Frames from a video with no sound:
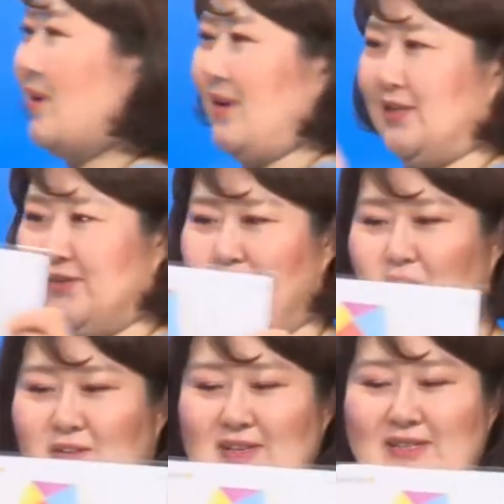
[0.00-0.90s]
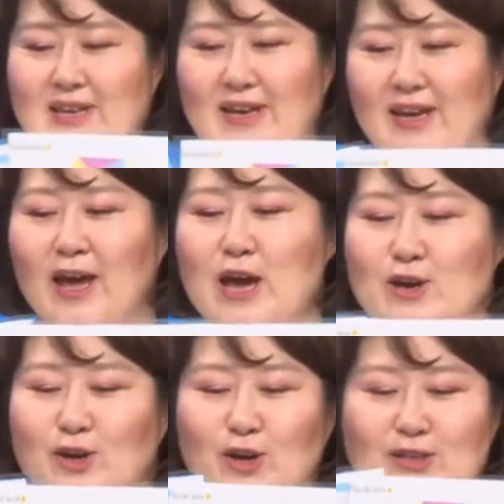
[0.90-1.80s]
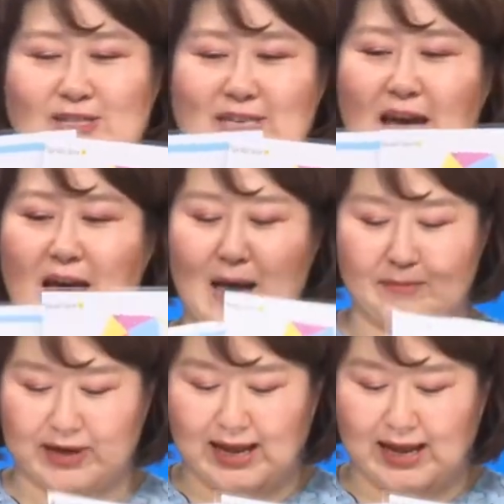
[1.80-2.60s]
it's very sticky. Good job,